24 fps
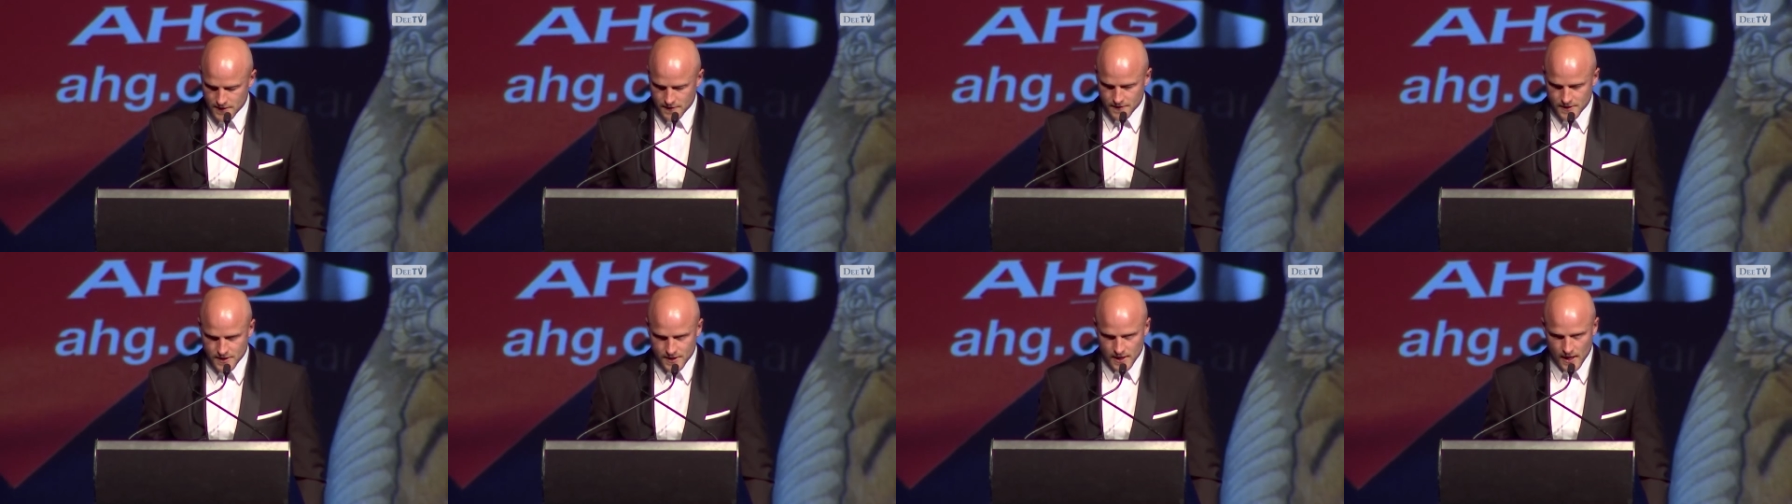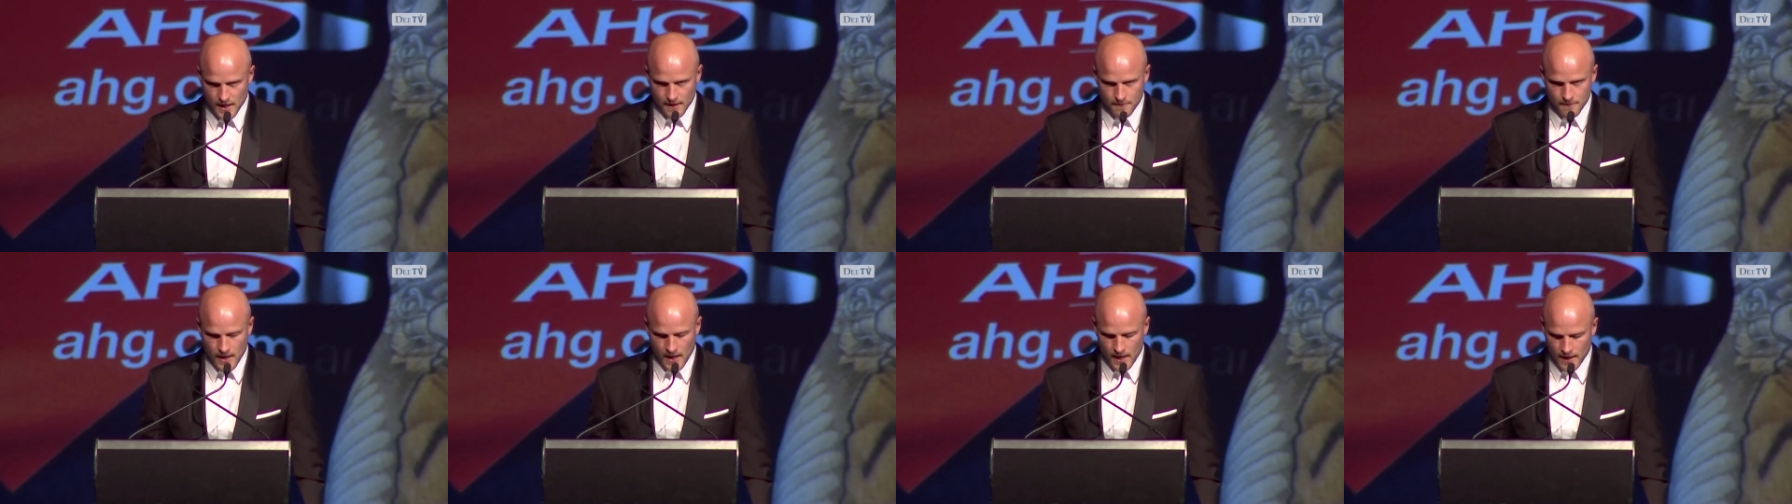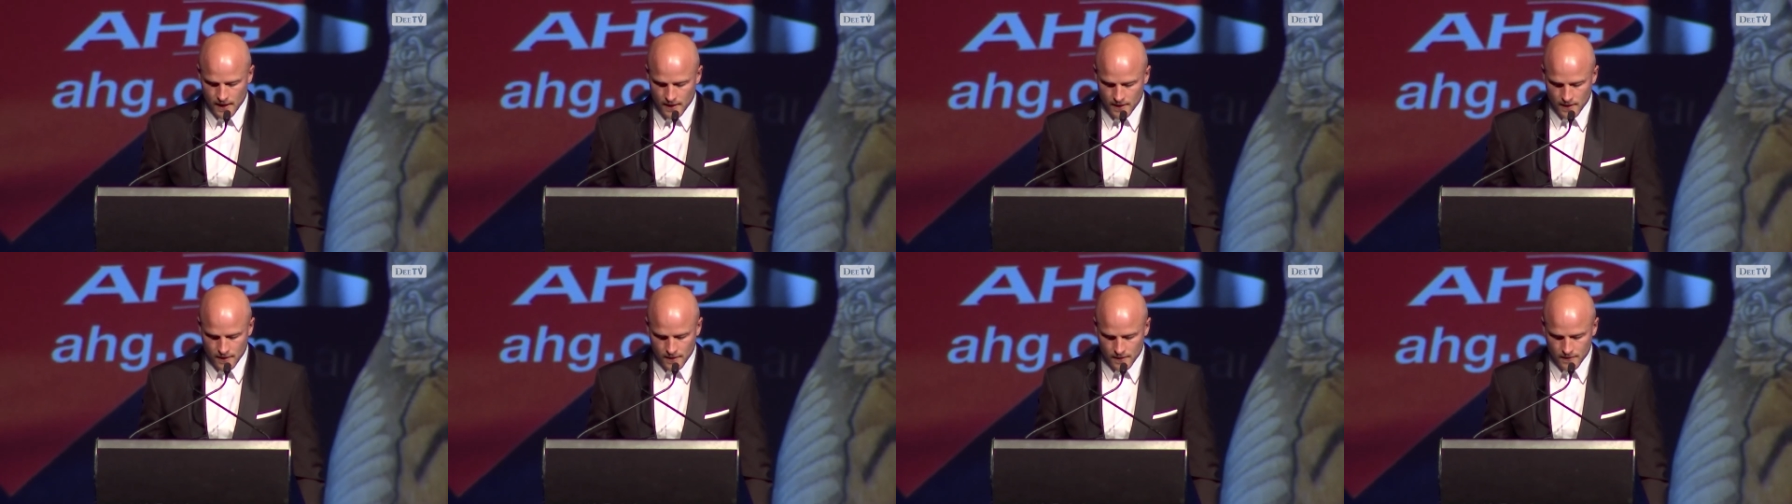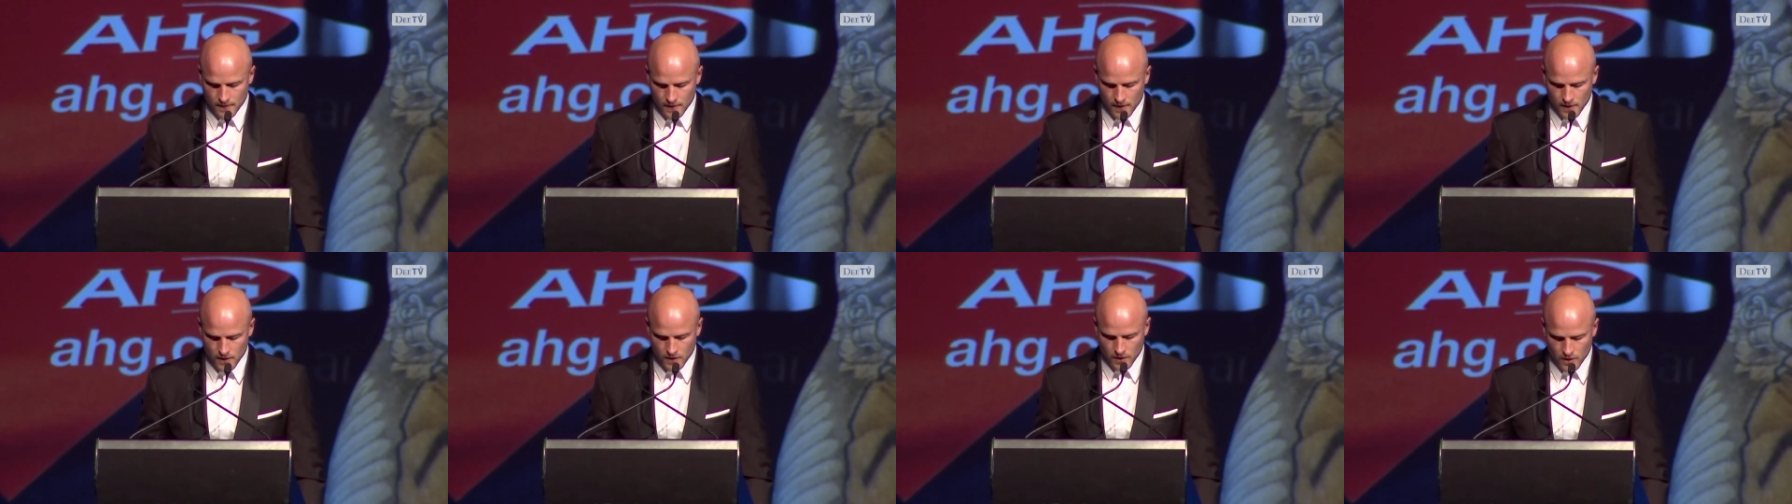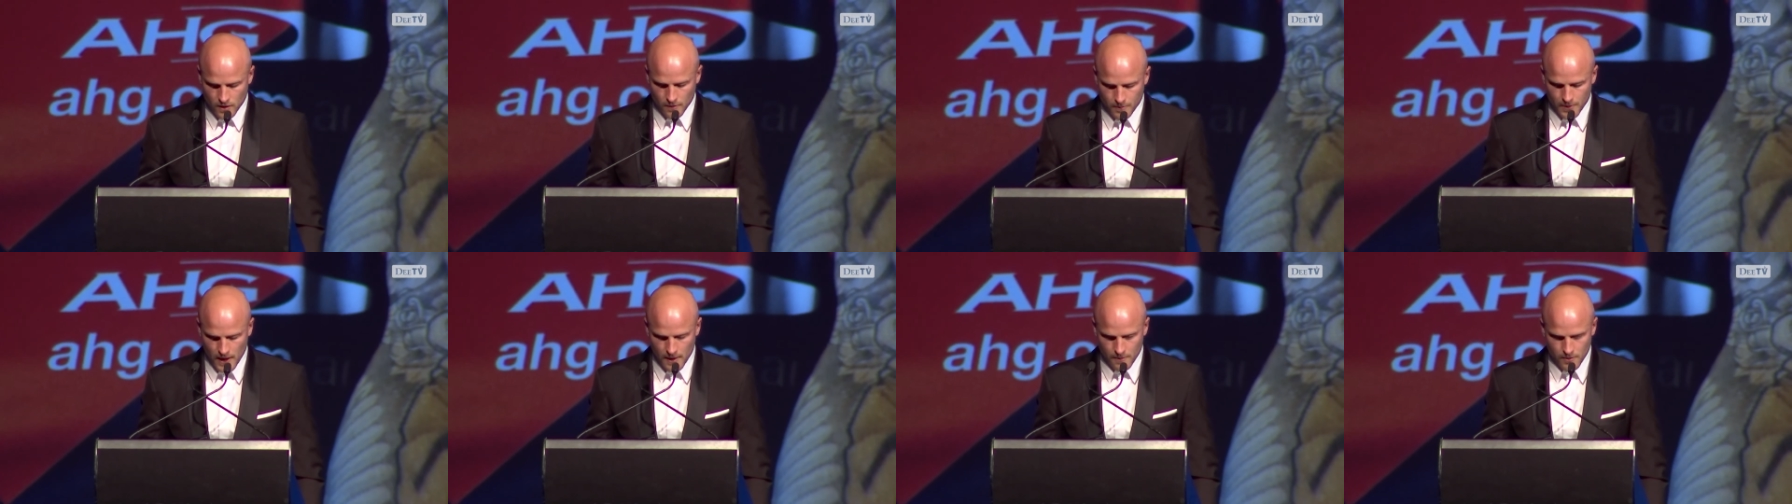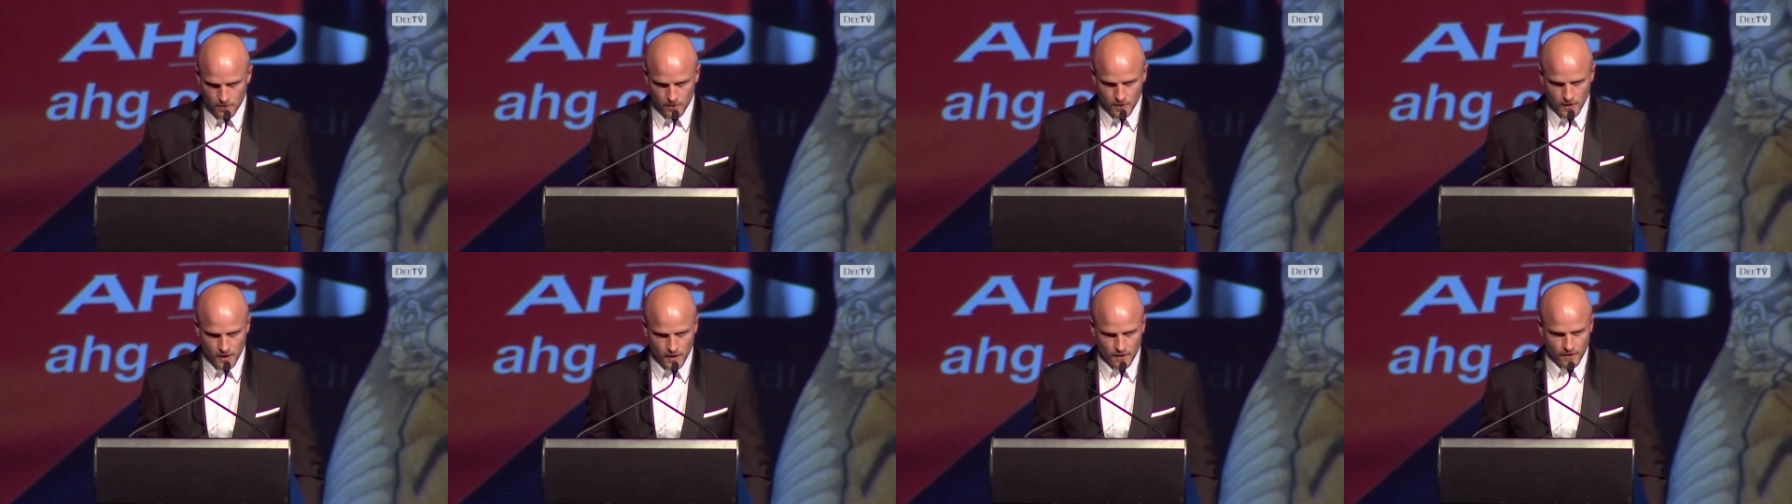have said, mate, and a lot of
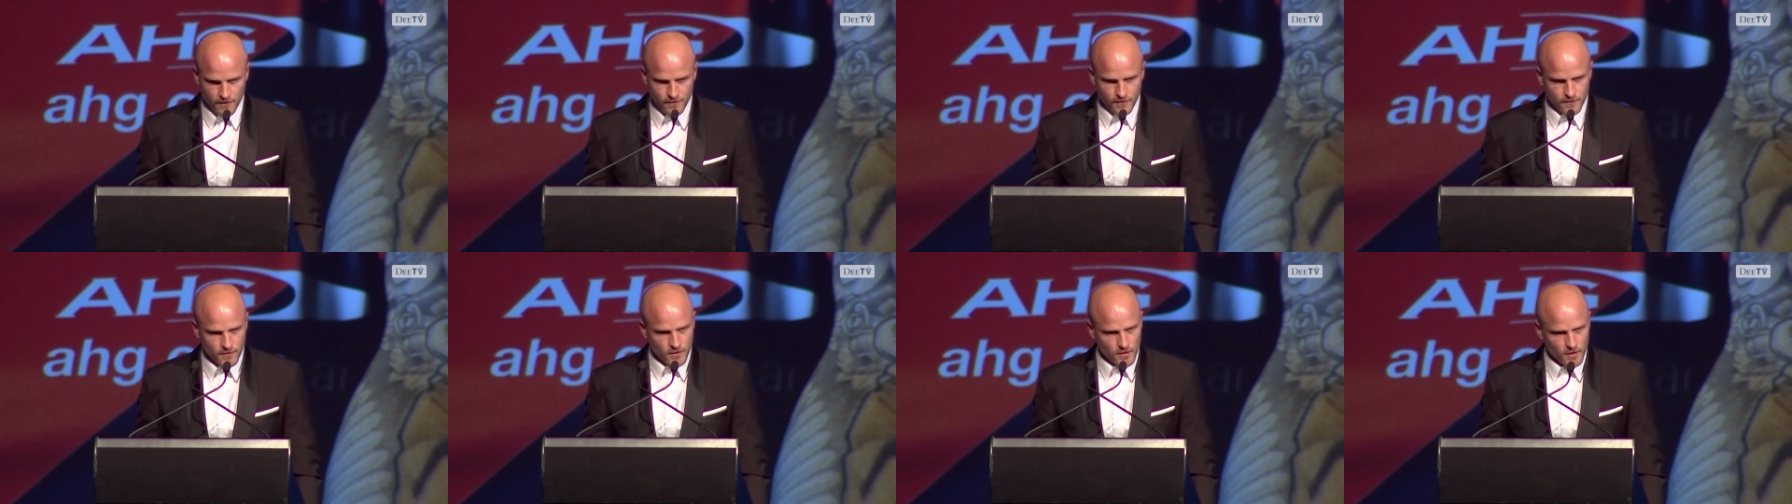people that have